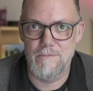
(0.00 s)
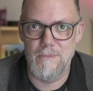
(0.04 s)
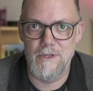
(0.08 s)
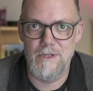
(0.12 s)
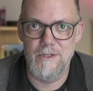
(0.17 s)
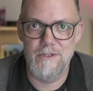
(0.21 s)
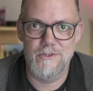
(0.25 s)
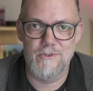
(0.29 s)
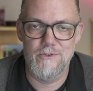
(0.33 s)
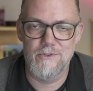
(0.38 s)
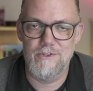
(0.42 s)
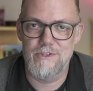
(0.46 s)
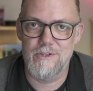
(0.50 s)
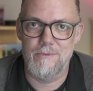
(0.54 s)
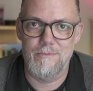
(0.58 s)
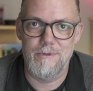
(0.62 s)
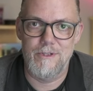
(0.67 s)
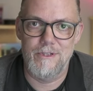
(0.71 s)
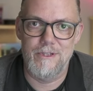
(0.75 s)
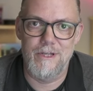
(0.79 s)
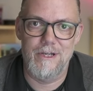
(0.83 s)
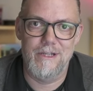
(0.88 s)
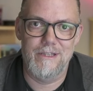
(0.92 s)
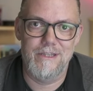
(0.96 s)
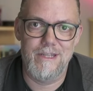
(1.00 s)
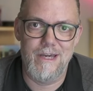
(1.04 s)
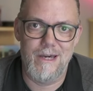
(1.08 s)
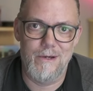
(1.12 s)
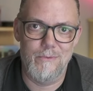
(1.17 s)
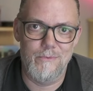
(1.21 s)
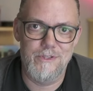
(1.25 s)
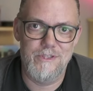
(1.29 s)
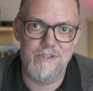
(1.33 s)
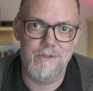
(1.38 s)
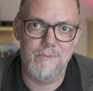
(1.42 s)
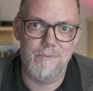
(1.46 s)
mince or something like that
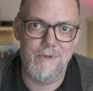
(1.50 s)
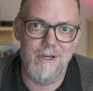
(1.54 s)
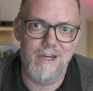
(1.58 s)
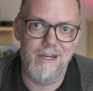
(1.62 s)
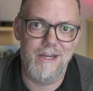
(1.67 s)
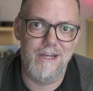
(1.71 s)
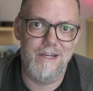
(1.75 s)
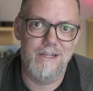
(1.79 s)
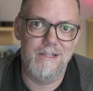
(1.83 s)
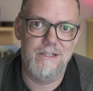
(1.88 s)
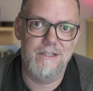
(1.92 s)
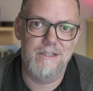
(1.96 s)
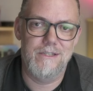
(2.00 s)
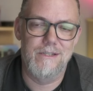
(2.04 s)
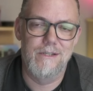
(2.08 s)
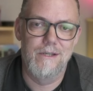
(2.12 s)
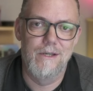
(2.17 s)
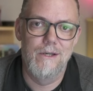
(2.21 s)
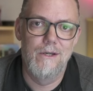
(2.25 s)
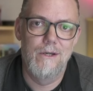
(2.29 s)
with some eggs,